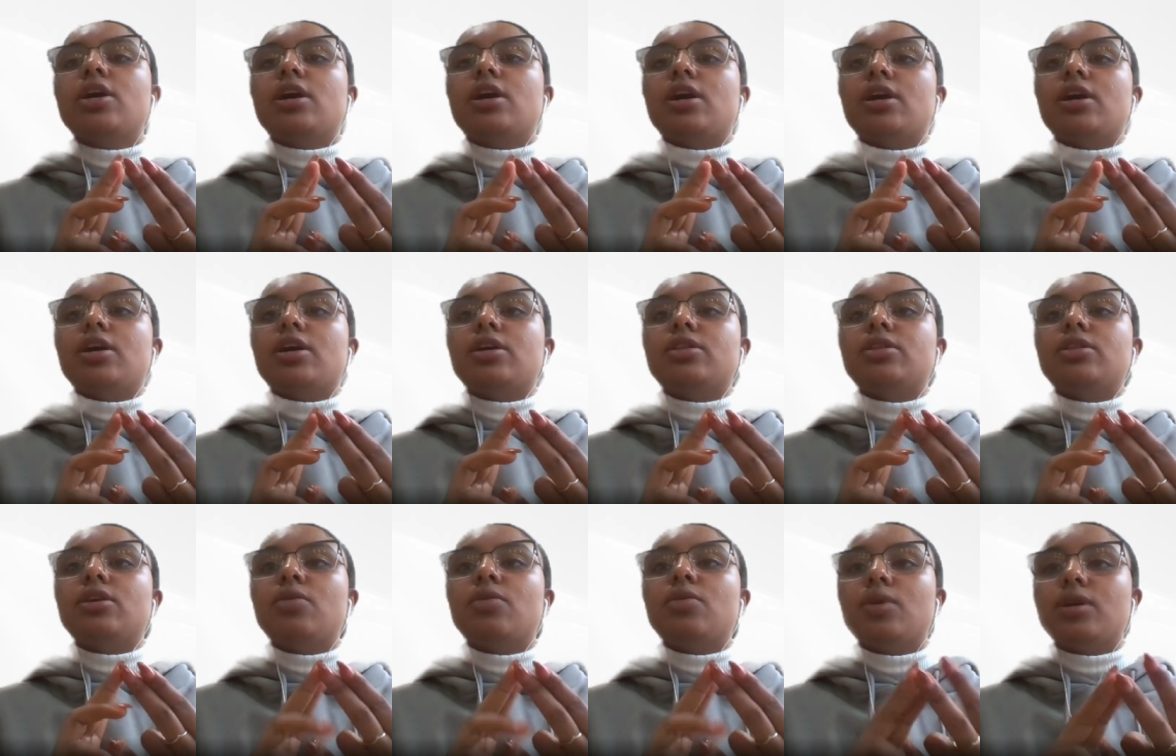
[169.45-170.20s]
Uh,
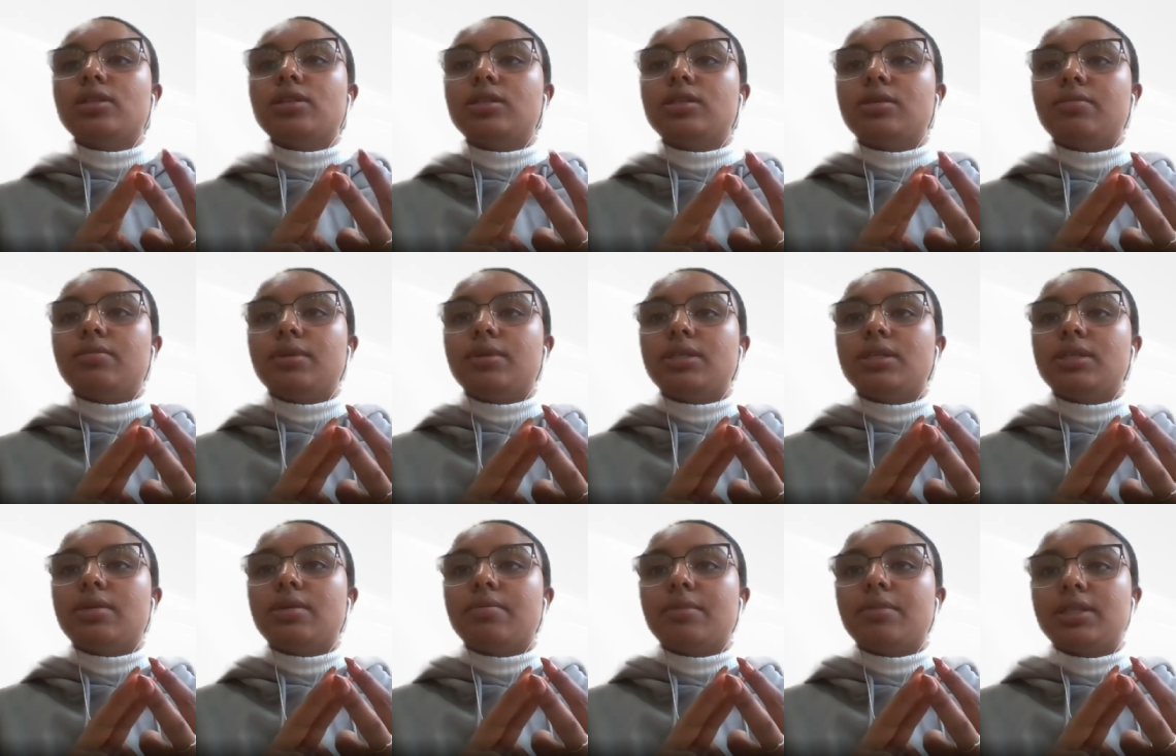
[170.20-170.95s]
the one to be
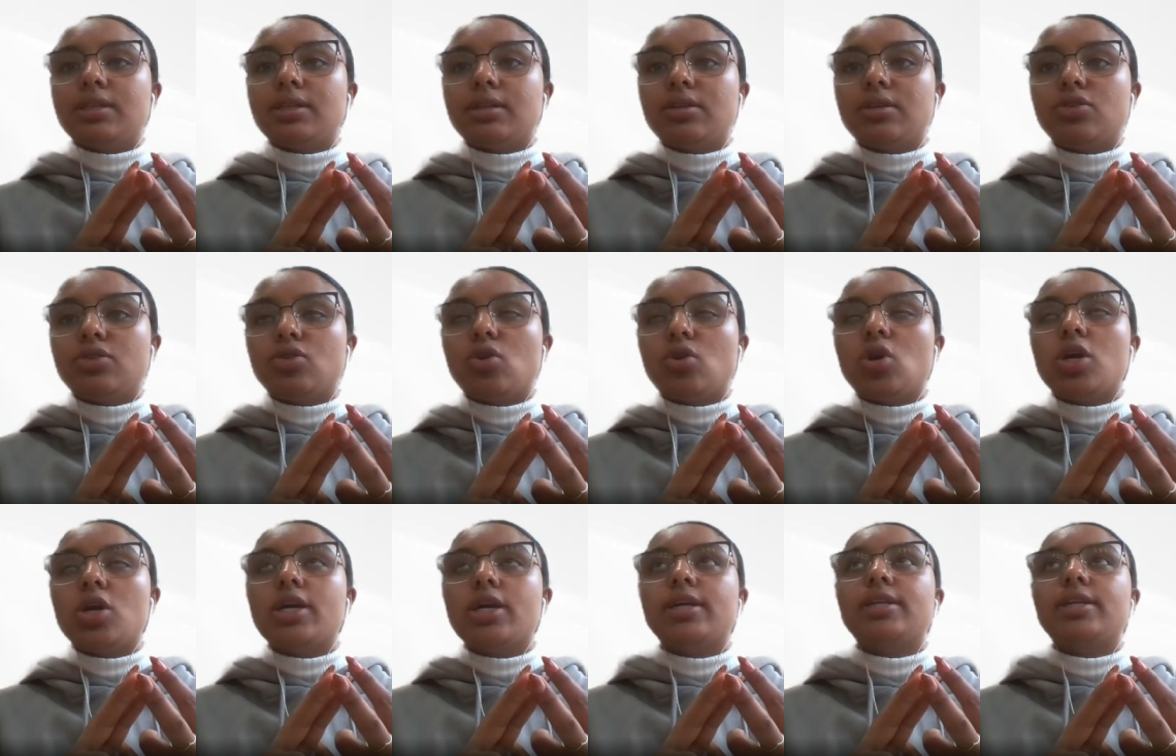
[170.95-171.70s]
submitted
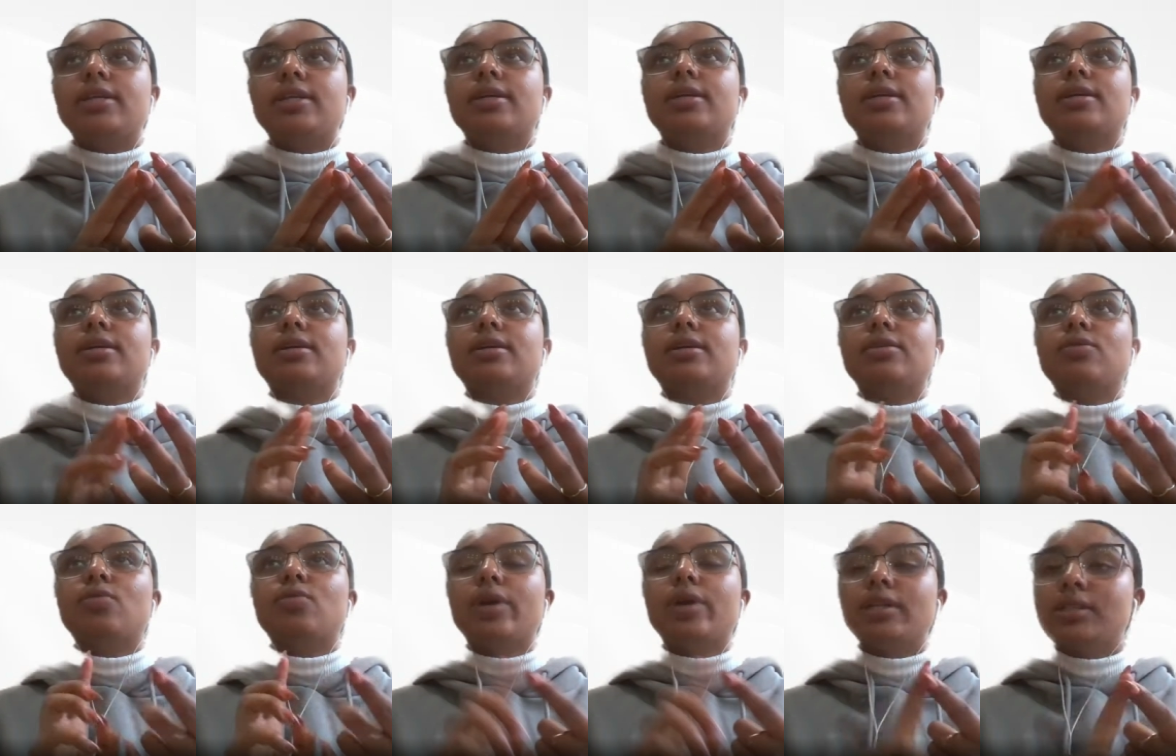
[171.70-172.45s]
on
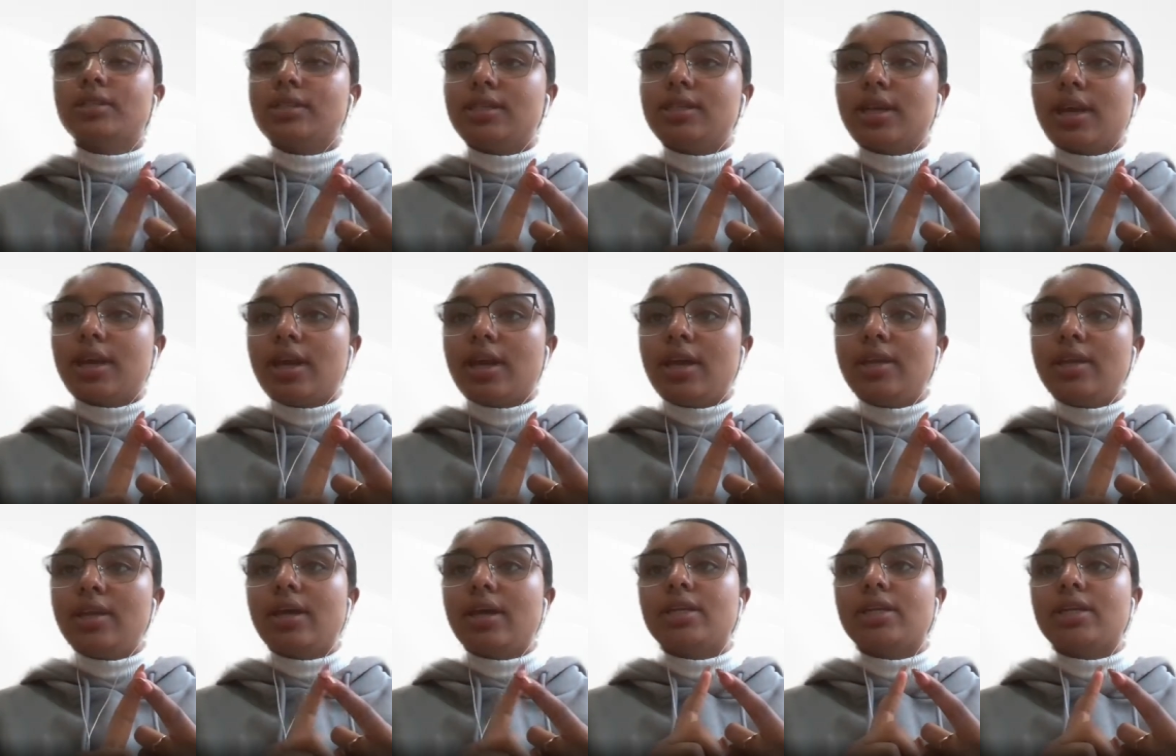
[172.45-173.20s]
uh, Wednesday,
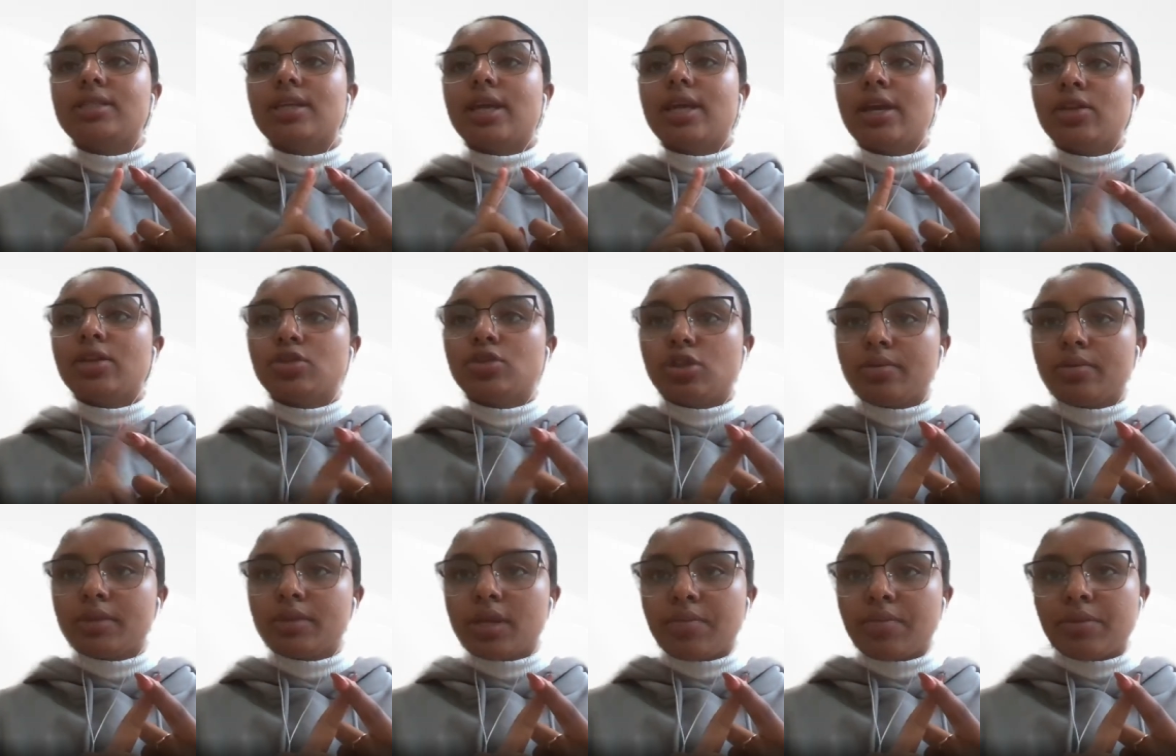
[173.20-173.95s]
that is the
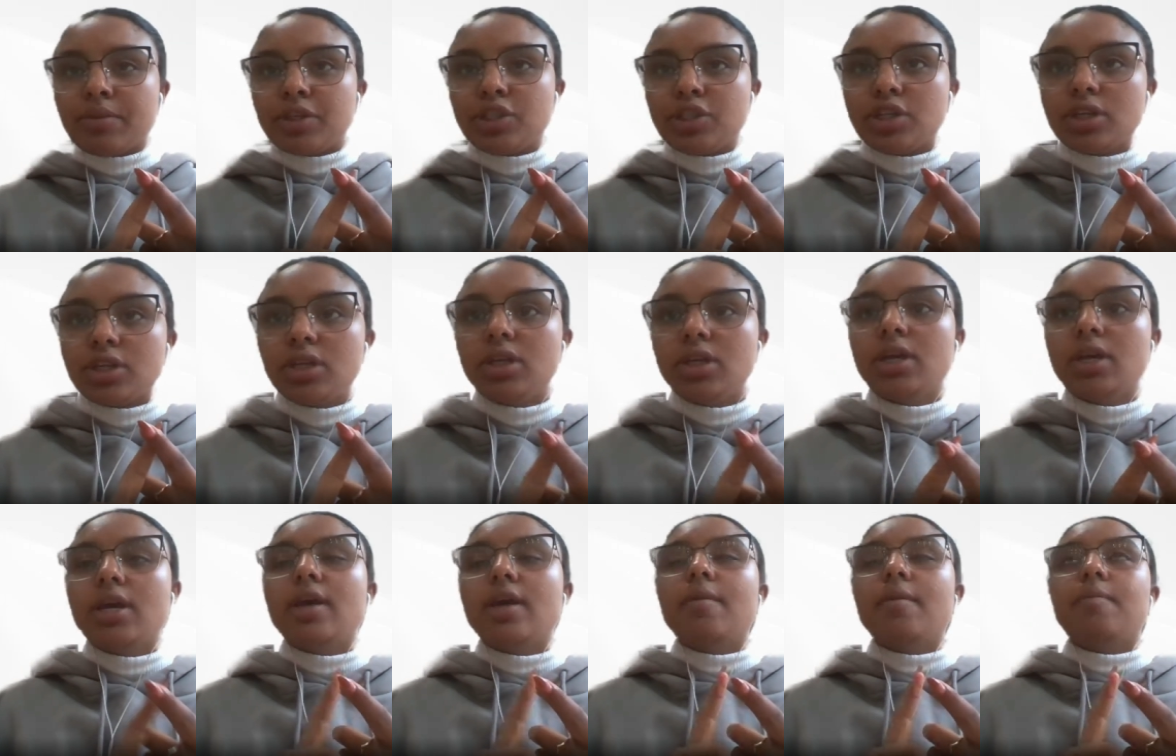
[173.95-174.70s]
interim submission,
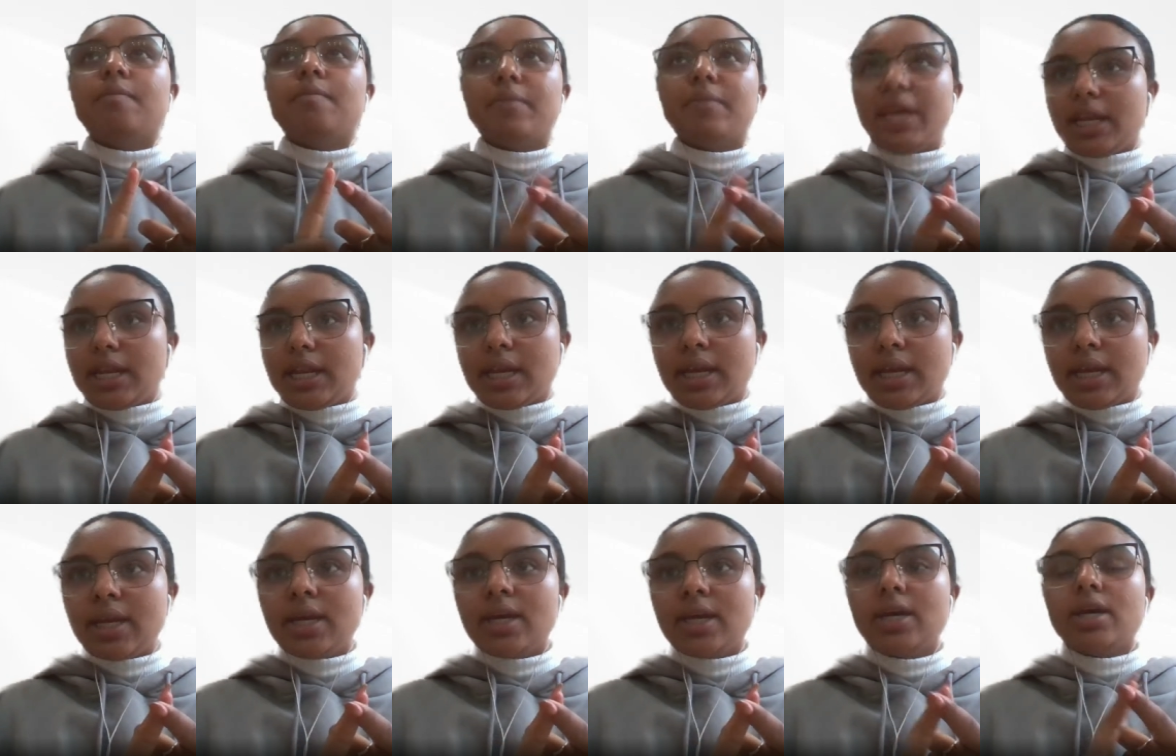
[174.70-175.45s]
meaning